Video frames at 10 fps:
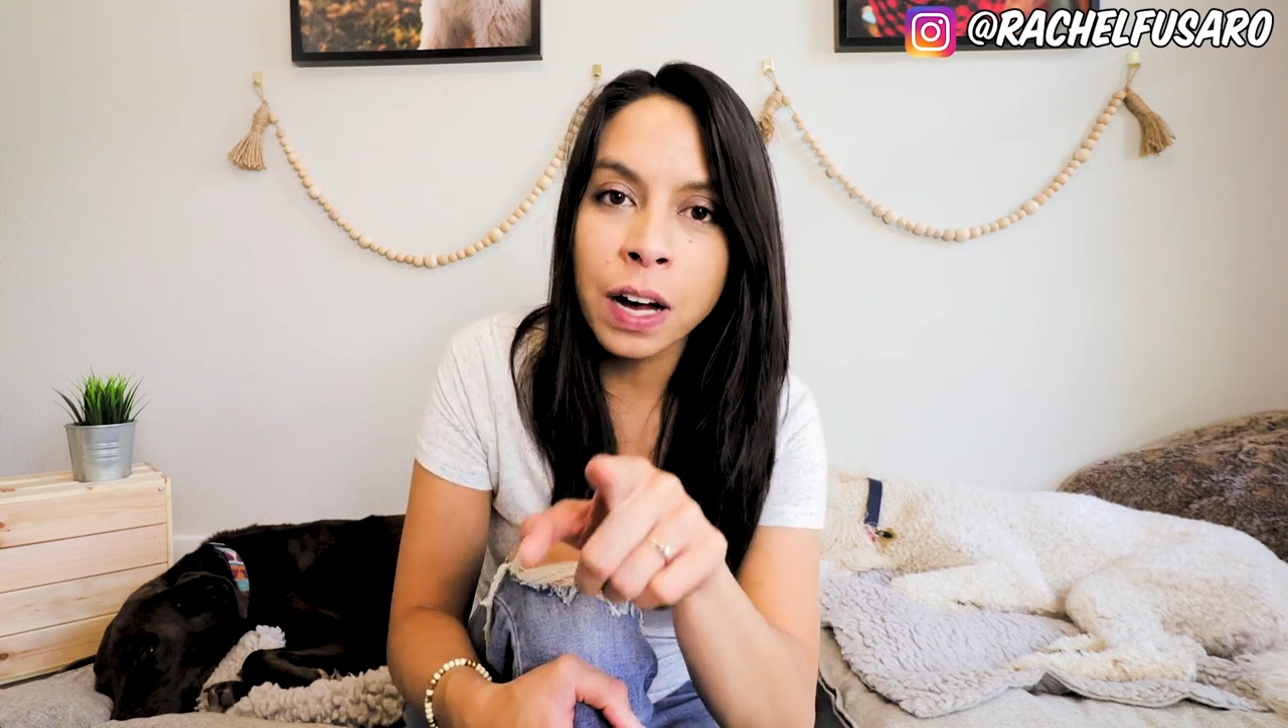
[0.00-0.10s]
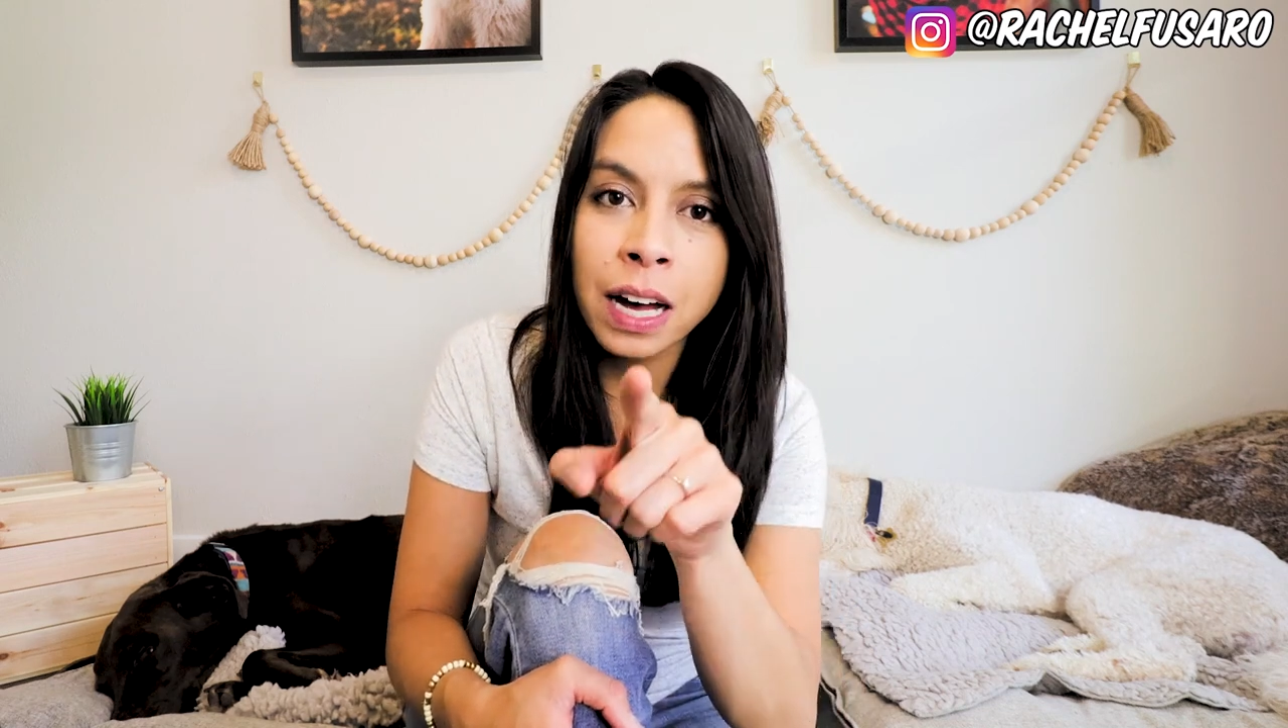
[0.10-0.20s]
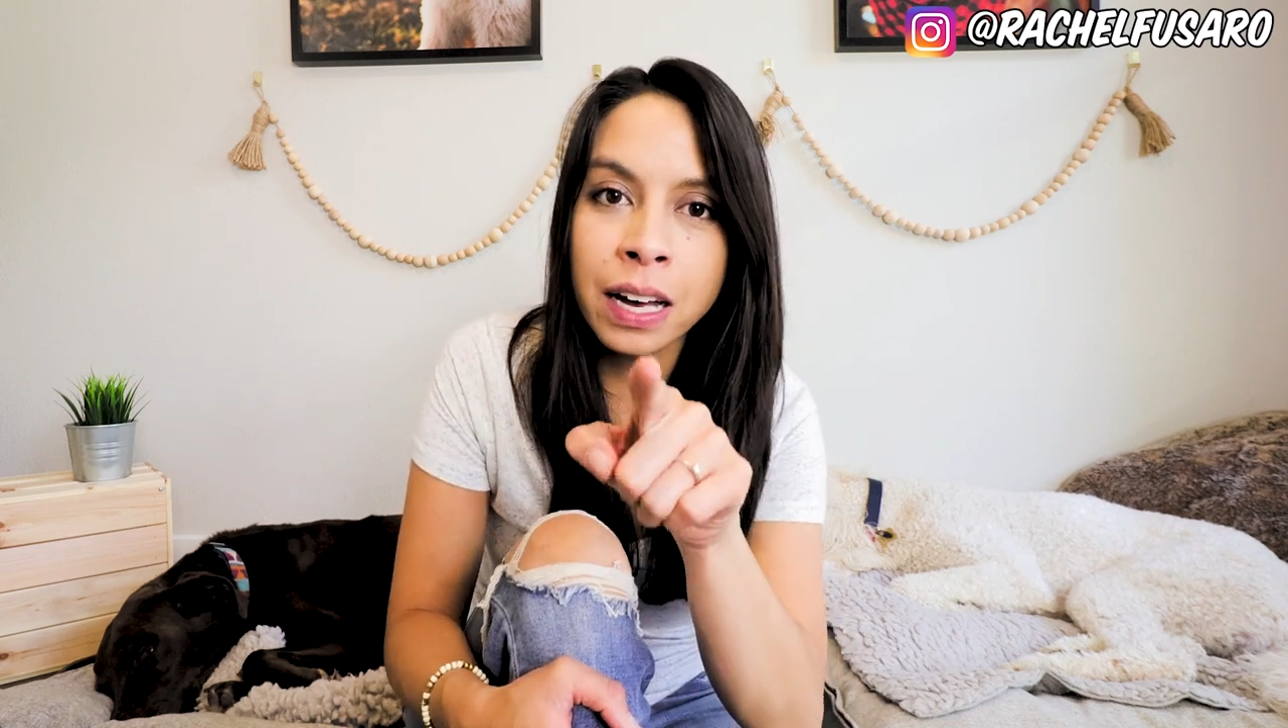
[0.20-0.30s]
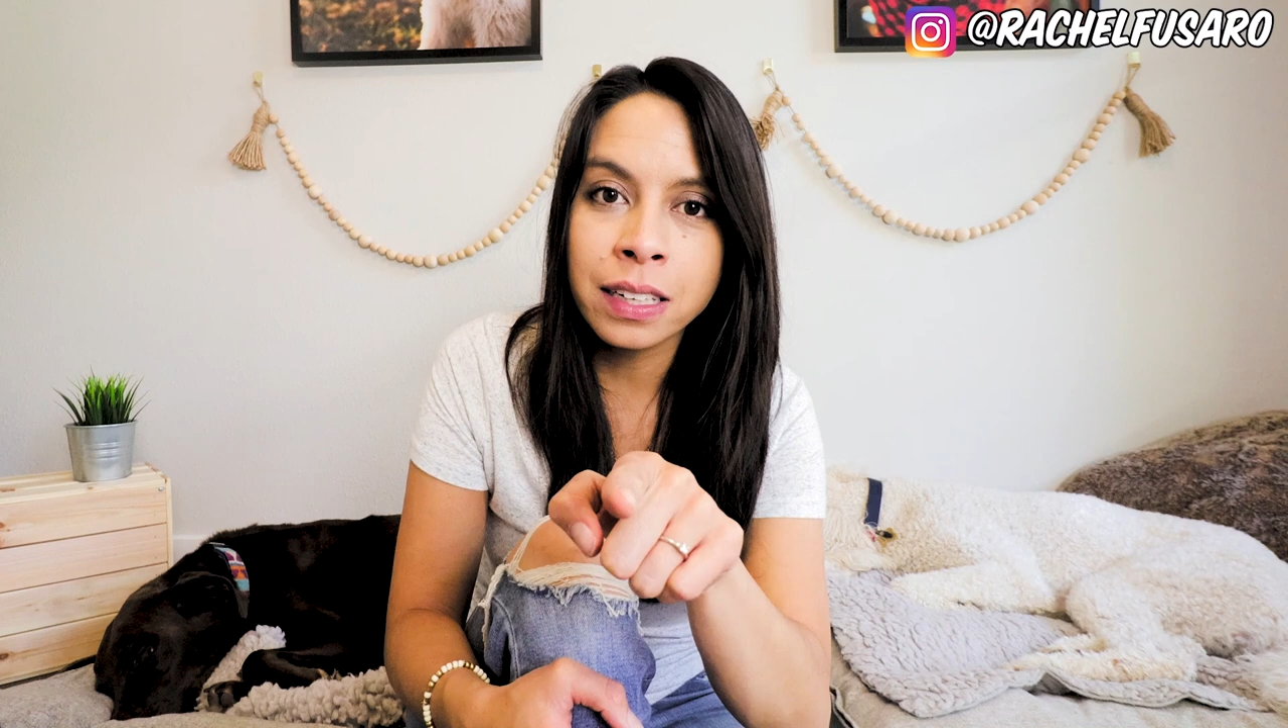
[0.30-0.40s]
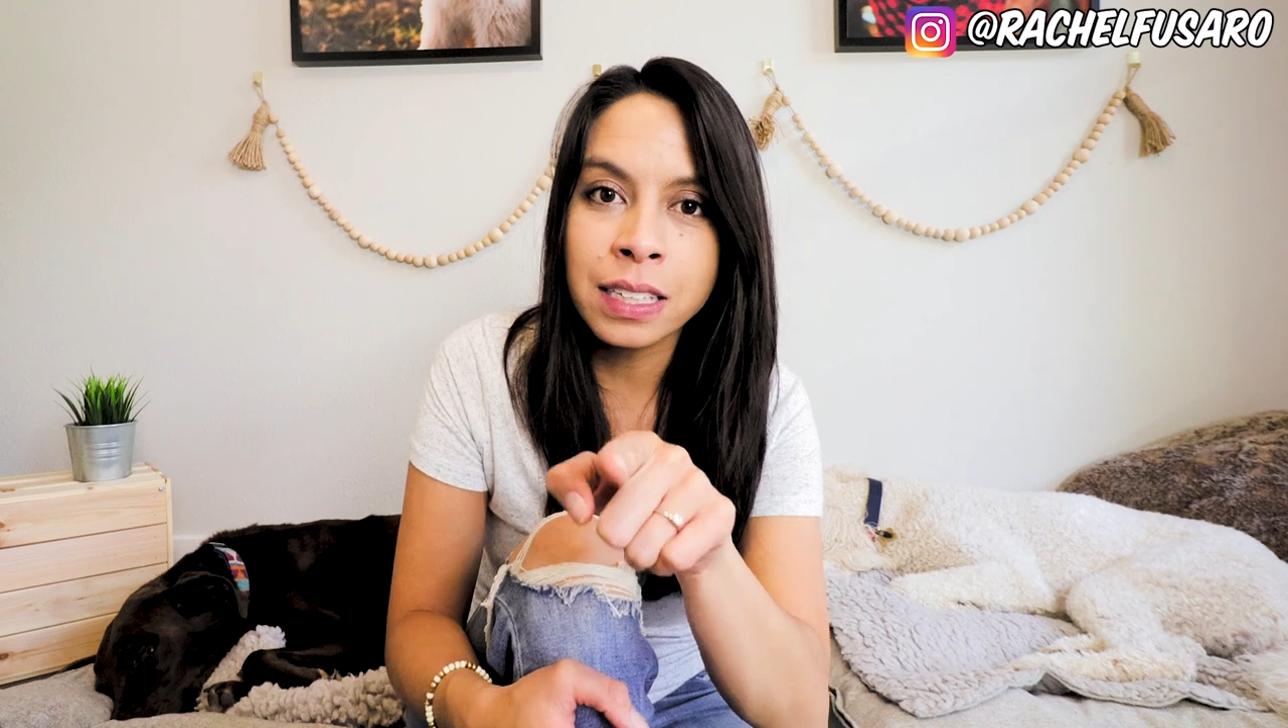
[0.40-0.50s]

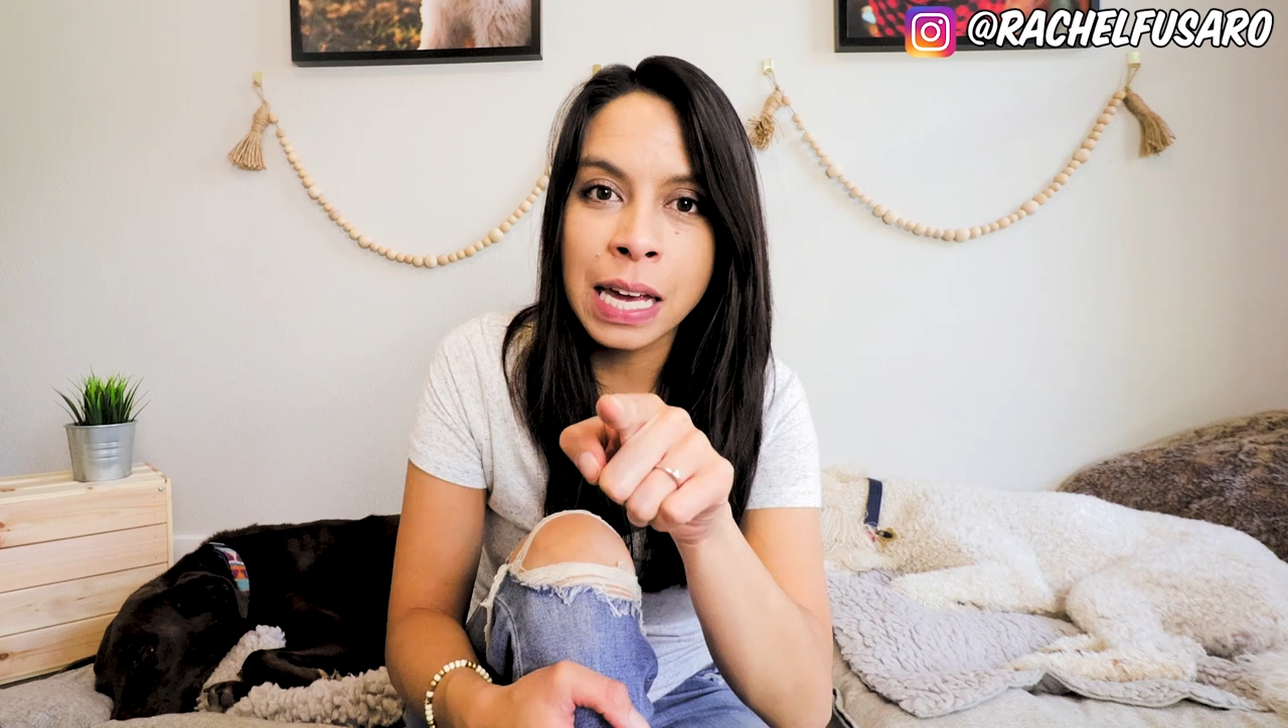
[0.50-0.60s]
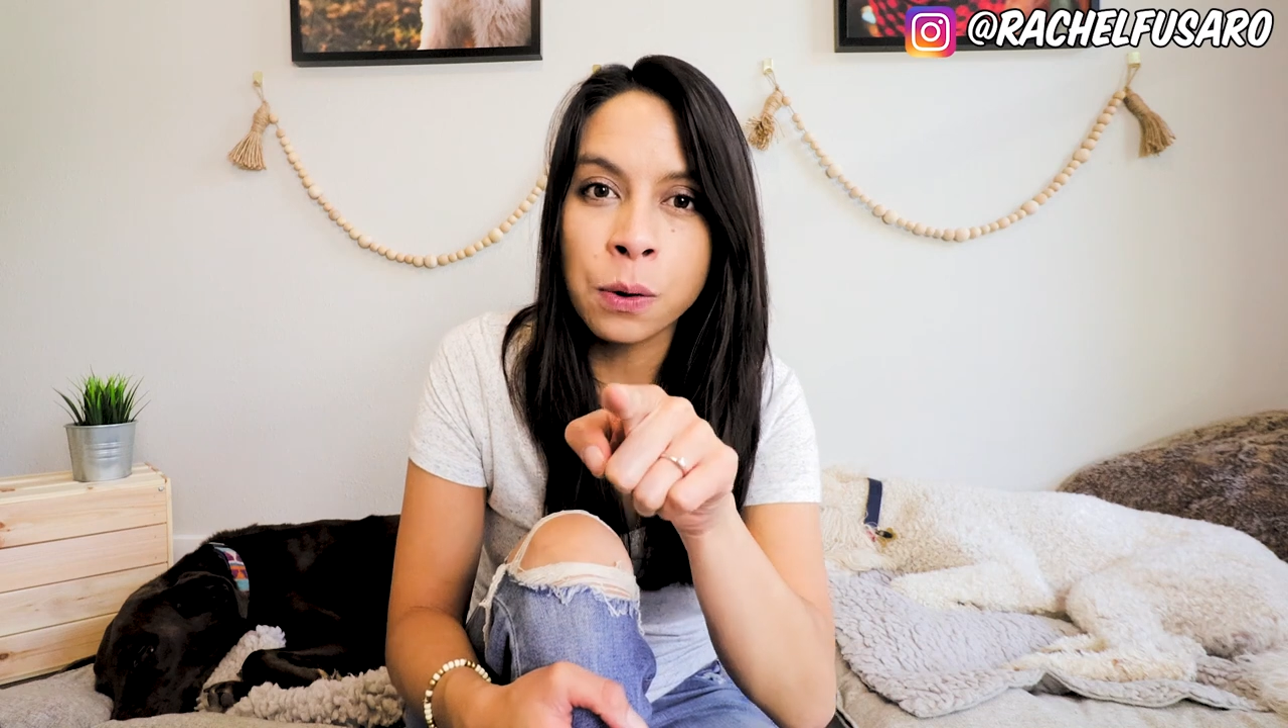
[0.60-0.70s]
find